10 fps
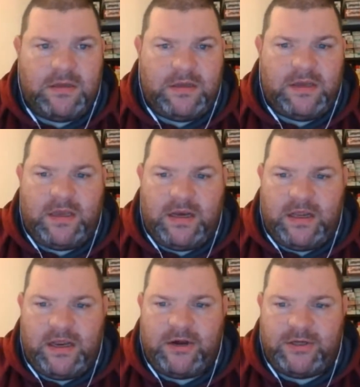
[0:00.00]
And the
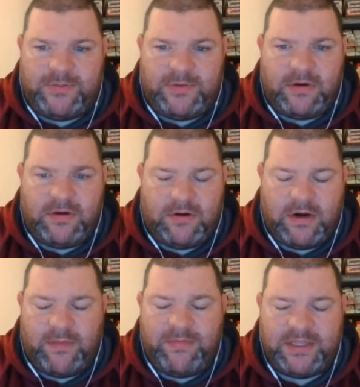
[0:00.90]
Harrisburg
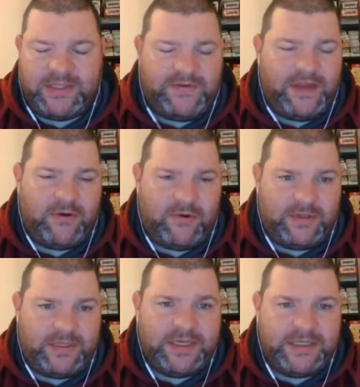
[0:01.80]
or Pennsylvania
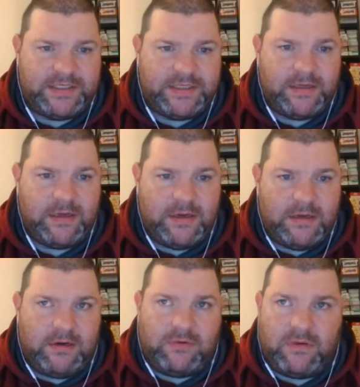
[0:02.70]
Northeast
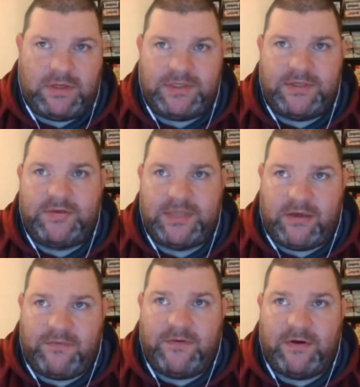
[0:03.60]
runs through
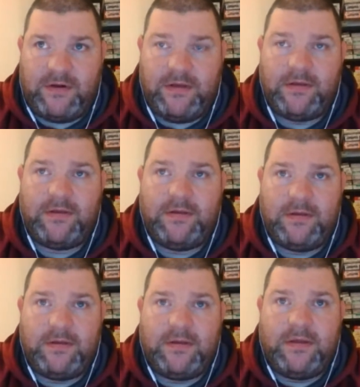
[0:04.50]
Telford,
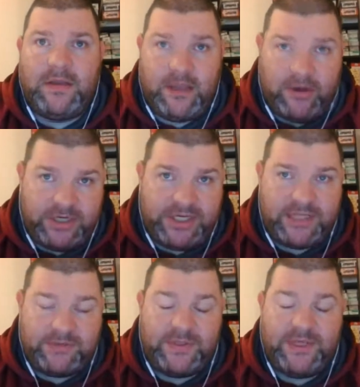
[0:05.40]

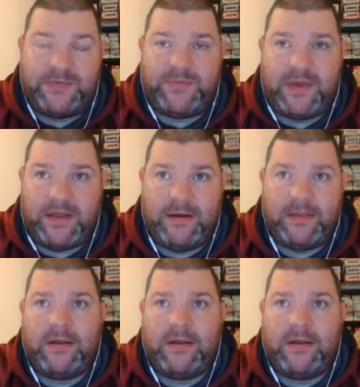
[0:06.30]
interchange with East Penn,